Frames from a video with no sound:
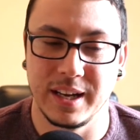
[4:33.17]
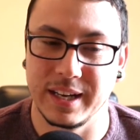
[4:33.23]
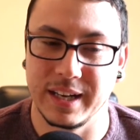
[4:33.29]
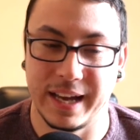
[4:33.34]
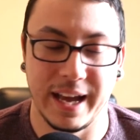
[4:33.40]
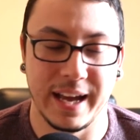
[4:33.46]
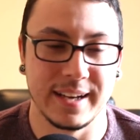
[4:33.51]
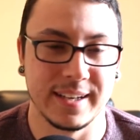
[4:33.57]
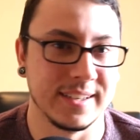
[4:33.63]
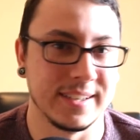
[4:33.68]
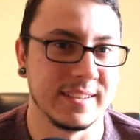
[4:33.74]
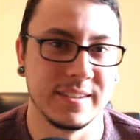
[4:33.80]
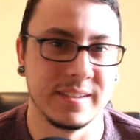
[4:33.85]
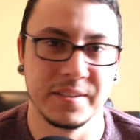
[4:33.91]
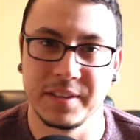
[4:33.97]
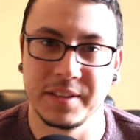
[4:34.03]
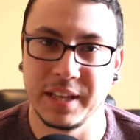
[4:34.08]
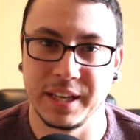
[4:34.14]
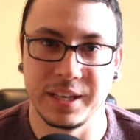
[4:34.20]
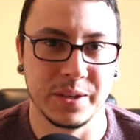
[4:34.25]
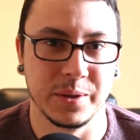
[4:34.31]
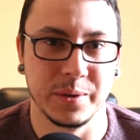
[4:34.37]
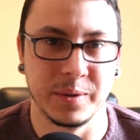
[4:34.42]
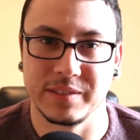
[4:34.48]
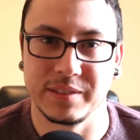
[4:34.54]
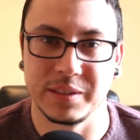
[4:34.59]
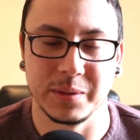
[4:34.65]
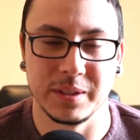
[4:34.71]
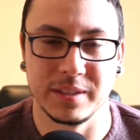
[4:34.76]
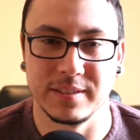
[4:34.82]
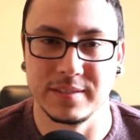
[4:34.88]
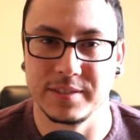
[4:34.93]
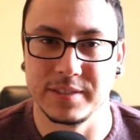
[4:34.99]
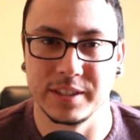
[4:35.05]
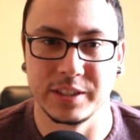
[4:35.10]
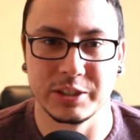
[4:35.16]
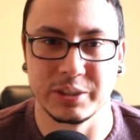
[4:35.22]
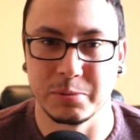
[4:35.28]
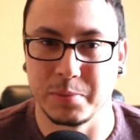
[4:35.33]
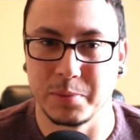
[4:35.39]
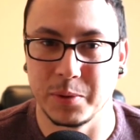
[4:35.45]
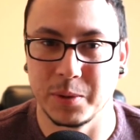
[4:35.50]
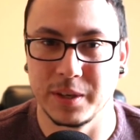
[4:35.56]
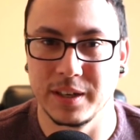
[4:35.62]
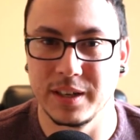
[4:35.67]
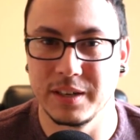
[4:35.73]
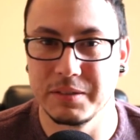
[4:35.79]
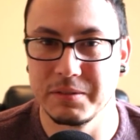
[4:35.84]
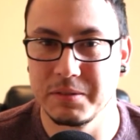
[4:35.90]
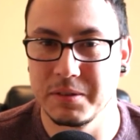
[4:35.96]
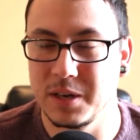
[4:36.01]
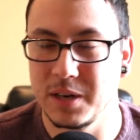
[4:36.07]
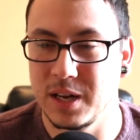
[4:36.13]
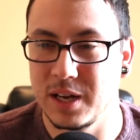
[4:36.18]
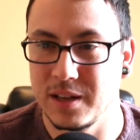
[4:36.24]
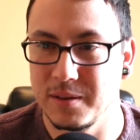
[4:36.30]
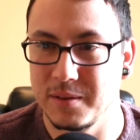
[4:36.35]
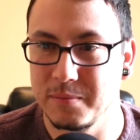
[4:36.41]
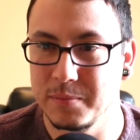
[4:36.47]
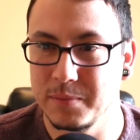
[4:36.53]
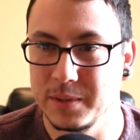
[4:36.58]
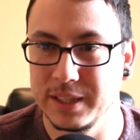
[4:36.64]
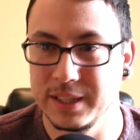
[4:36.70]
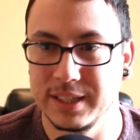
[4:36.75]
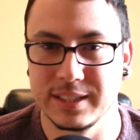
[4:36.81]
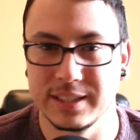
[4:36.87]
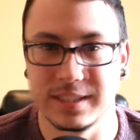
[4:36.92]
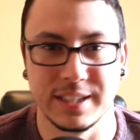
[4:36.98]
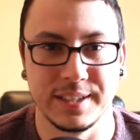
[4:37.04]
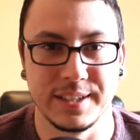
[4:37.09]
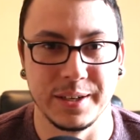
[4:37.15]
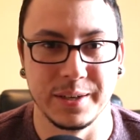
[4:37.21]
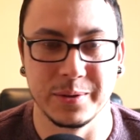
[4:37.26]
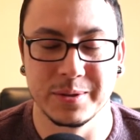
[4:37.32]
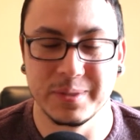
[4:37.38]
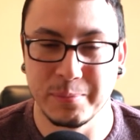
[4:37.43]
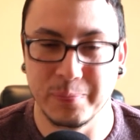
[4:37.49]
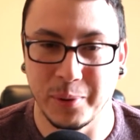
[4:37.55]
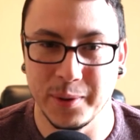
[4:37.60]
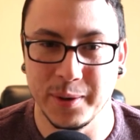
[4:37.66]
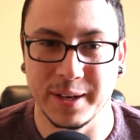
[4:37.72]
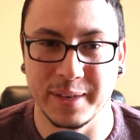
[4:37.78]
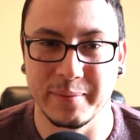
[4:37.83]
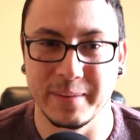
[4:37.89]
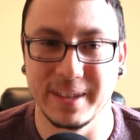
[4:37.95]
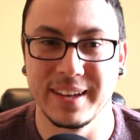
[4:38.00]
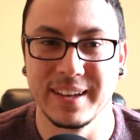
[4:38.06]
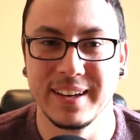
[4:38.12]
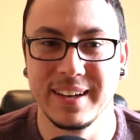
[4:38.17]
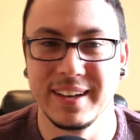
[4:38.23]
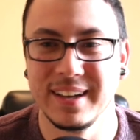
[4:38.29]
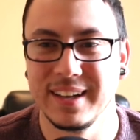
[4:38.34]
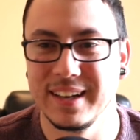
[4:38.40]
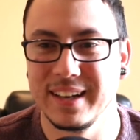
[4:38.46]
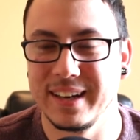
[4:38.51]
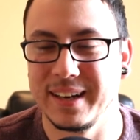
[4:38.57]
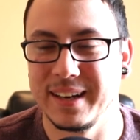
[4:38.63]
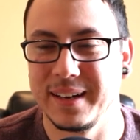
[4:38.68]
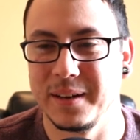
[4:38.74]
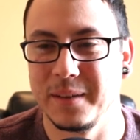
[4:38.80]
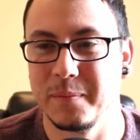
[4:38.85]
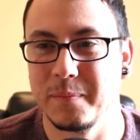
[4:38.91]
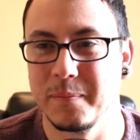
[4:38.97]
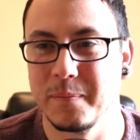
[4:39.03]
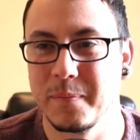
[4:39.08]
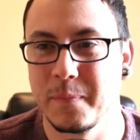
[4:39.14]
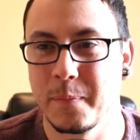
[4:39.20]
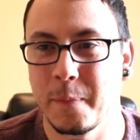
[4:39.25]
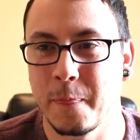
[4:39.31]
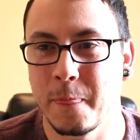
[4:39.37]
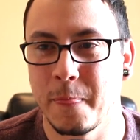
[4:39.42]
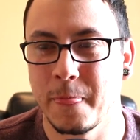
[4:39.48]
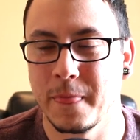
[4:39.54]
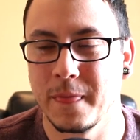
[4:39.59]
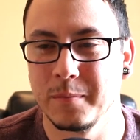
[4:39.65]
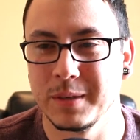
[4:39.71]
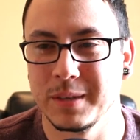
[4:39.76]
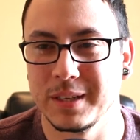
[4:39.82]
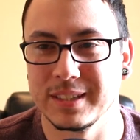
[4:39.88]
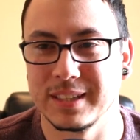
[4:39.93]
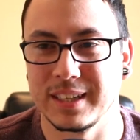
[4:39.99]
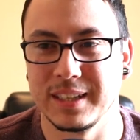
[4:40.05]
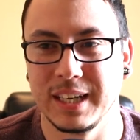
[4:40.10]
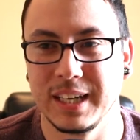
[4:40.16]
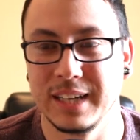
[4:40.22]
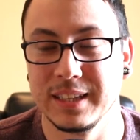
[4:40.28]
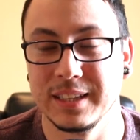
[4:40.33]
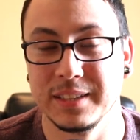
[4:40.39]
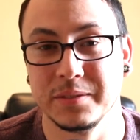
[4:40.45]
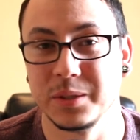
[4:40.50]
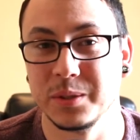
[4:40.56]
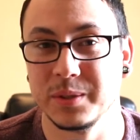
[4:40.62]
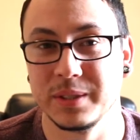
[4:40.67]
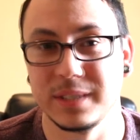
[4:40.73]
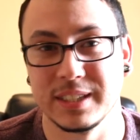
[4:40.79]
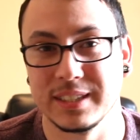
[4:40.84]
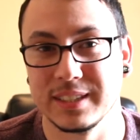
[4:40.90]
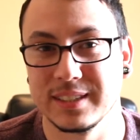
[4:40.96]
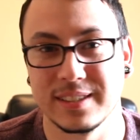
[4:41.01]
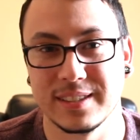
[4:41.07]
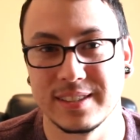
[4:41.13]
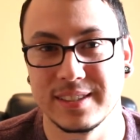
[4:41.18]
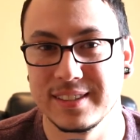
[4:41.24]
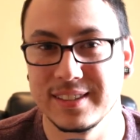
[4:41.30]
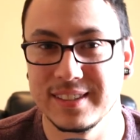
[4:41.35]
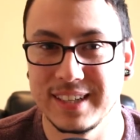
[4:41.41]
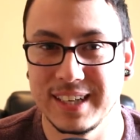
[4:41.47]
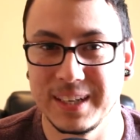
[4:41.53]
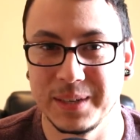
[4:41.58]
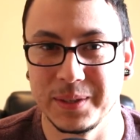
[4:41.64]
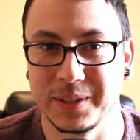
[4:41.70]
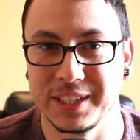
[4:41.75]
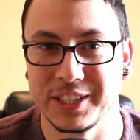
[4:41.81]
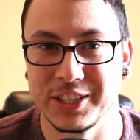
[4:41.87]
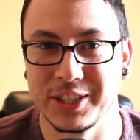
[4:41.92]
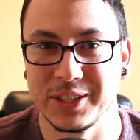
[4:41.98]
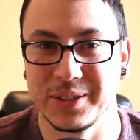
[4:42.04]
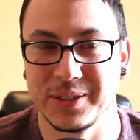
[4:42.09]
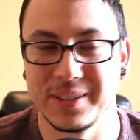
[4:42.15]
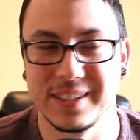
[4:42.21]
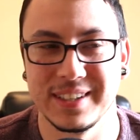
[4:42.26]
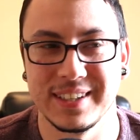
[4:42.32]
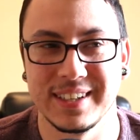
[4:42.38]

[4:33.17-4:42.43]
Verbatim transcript: again thank you everyone for your support uh, please continue supporting me um, because I, I love doing this I really do